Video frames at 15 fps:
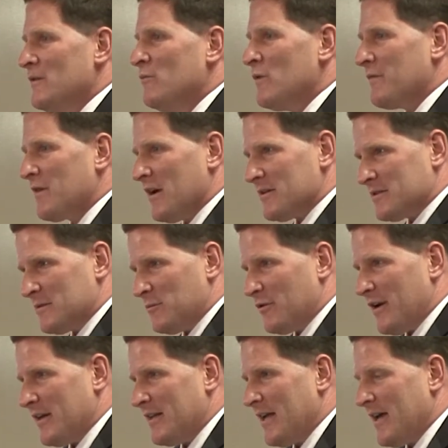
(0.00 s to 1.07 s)
We've got some
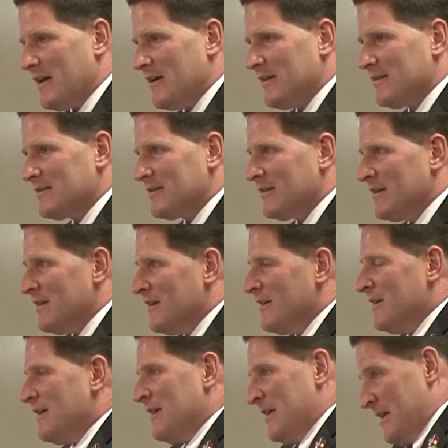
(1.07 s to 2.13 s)
great candidates.
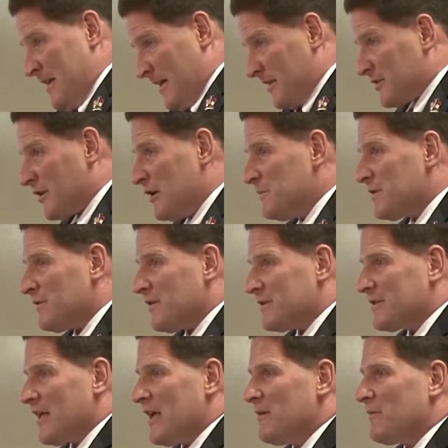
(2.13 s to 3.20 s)
In terms of the
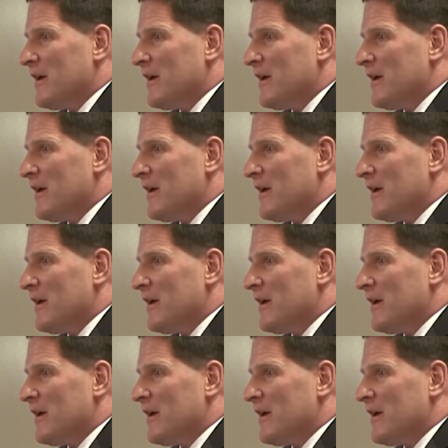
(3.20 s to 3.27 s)
state